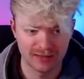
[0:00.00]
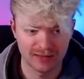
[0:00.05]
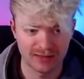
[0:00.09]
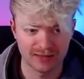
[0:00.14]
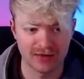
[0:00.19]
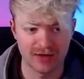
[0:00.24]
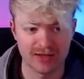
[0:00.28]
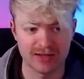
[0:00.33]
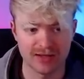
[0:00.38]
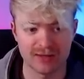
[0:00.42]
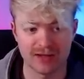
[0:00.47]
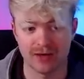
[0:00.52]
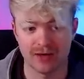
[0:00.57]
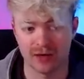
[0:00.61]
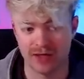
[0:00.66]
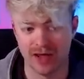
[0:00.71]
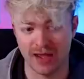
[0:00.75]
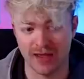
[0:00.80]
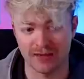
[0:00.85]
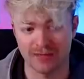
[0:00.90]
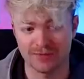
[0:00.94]
threatening it.
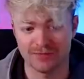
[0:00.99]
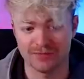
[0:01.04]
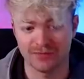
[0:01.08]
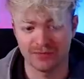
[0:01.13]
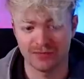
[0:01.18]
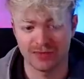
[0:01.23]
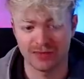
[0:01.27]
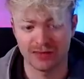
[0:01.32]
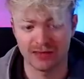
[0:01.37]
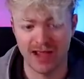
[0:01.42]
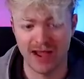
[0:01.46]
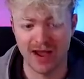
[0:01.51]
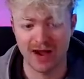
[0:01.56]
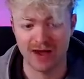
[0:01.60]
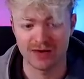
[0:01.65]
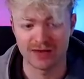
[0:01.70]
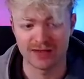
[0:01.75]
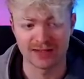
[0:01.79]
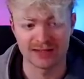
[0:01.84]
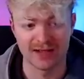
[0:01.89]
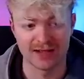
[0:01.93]
Okay.
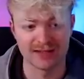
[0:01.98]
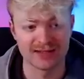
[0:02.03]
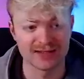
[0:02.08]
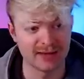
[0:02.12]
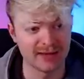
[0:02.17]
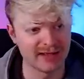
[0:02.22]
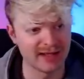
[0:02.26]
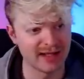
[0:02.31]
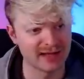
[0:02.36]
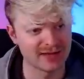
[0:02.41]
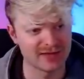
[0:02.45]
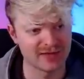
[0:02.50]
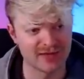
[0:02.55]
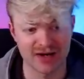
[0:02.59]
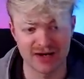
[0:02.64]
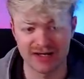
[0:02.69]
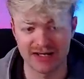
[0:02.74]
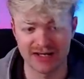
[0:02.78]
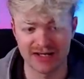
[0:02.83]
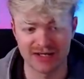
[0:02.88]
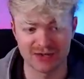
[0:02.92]
Now, he's done something that's
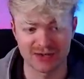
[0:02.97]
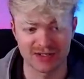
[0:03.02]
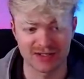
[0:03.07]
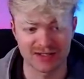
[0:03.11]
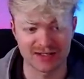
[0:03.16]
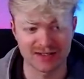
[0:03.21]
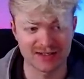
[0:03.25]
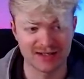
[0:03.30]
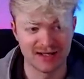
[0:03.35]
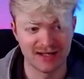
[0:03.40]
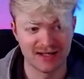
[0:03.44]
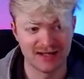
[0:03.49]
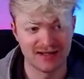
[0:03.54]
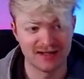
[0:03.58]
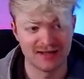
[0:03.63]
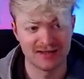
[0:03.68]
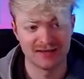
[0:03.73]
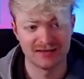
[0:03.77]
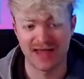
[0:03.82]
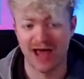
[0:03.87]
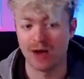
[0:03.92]
very dangerous.
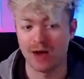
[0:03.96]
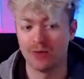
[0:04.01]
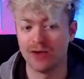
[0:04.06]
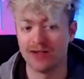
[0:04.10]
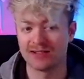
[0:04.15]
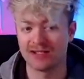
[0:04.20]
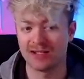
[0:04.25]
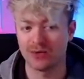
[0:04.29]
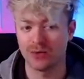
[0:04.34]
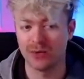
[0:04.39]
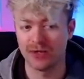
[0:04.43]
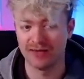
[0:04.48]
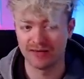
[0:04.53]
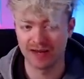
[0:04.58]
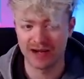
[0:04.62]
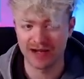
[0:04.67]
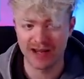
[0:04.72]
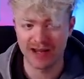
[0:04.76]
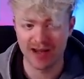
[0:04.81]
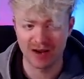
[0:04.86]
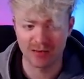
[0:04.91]
That wins the queen
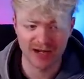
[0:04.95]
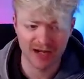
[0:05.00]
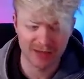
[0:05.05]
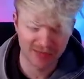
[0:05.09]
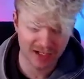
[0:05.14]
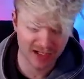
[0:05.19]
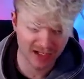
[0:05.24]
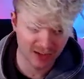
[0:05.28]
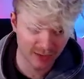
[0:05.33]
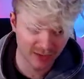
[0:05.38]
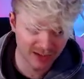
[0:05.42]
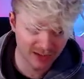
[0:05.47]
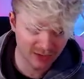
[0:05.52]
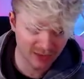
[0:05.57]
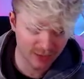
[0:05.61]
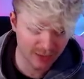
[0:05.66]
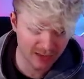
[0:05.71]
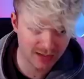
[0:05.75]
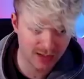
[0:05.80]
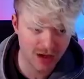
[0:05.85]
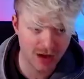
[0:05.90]
right now. But am I gonna win the
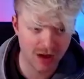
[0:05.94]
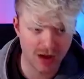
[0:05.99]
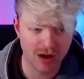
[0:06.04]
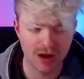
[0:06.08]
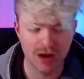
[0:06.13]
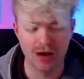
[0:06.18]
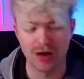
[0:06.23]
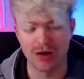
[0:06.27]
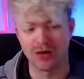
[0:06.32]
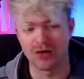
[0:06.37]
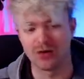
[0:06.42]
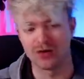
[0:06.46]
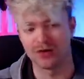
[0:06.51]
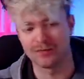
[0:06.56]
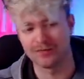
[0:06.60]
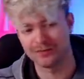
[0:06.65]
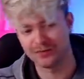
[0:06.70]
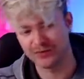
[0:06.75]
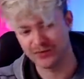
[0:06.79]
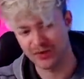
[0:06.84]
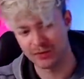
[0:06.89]
queen? No.
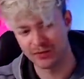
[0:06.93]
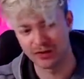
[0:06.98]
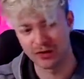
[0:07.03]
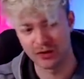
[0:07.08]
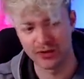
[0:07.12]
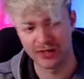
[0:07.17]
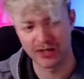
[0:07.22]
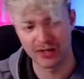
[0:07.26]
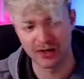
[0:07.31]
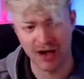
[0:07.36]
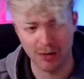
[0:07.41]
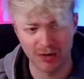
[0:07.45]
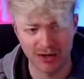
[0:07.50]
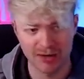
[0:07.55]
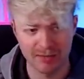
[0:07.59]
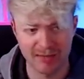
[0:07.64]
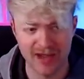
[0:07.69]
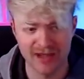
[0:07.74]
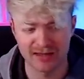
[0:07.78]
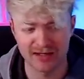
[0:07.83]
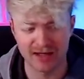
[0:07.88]
I'm gonna go here. I wanna
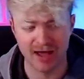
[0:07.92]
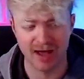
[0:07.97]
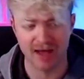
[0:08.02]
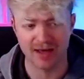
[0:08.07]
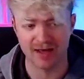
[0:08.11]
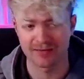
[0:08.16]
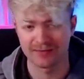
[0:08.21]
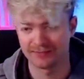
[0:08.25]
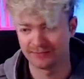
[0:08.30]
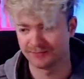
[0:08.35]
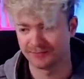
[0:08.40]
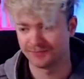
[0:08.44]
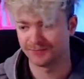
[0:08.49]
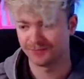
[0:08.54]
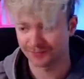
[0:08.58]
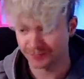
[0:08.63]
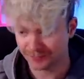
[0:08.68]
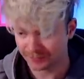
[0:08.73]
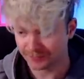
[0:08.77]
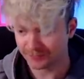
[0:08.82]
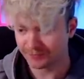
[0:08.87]
mate the guy.
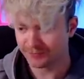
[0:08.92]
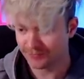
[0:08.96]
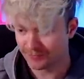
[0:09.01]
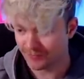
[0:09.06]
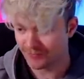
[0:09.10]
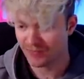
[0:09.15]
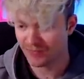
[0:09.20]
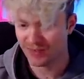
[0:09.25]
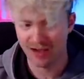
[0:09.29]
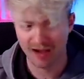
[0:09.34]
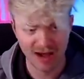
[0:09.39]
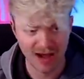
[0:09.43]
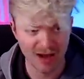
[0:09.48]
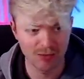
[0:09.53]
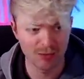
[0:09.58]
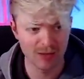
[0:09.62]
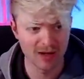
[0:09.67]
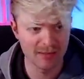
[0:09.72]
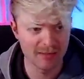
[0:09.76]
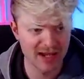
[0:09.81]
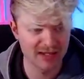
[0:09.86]
I
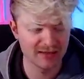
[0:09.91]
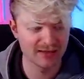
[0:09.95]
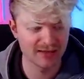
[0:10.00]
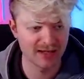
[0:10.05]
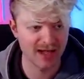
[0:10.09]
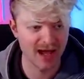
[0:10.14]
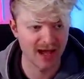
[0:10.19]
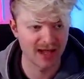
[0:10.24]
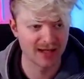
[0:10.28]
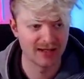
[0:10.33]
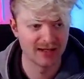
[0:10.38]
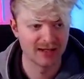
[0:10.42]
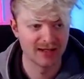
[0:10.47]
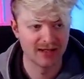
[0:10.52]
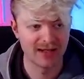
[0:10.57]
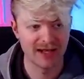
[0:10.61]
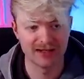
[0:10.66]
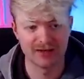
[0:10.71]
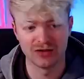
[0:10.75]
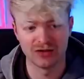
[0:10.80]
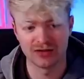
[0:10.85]
wanna mate the guy.
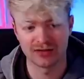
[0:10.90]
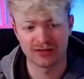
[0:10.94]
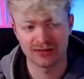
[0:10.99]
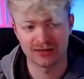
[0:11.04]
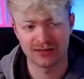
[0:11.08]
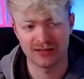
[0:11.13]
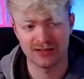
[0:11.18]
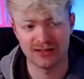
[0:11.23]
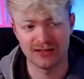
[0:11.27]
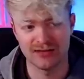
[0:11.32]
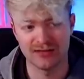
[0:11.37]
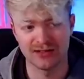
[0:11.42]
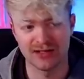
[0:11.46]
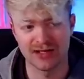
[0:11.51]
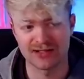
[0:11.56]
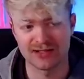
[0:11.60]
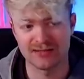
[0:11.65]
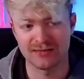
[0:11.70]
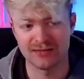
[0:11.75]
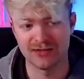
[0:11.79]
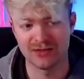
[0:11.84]
And look, he even
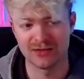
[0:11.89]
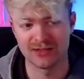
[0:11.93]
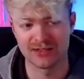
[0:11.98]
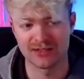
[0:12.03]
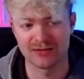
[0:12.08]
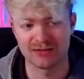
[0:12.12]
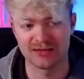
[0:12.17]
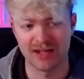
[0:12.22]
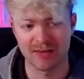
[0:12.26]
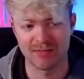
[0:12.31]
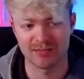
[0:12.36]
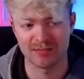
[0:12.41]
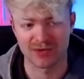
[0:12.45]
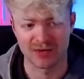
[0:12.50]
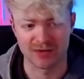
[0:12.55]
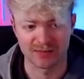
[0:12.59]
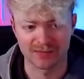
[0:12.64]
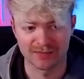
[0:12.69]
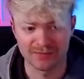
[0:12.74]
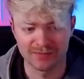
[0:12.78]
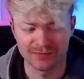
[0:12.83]
lets me do this with
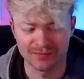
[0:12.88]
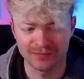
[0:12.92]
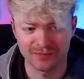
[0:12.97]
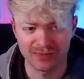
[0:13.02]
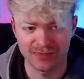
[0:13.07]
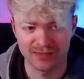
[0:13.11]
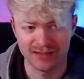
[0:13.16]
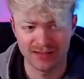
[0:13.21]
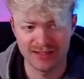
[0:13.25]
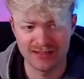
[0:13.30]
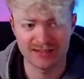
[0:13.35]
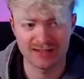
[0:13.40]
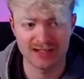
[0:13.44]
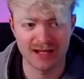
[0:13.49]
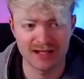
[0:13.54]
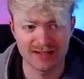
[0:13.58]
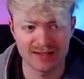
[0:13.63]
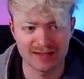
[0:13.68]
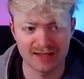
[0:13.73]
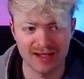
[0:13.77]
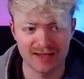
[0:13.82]
tempo. He's a
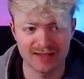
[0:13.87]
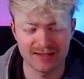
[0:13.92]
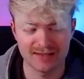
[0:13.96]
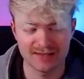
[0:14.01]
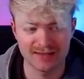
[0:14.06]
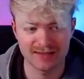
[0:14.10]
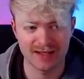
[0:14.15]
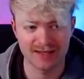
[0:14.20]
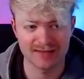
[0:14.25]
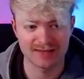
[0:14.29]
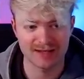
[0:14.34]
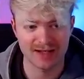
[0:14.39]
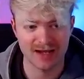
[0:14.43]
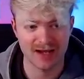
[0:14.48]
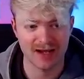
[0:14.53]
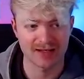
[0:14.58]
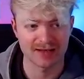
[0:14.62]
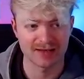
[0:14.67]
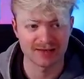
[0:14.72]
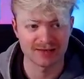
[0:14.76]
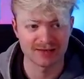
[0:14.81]
nice he's a nice
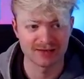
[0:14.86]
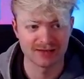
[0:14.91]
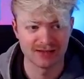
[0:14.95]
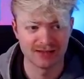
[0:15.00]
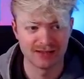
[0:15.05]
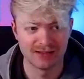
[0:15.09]
guy, you know?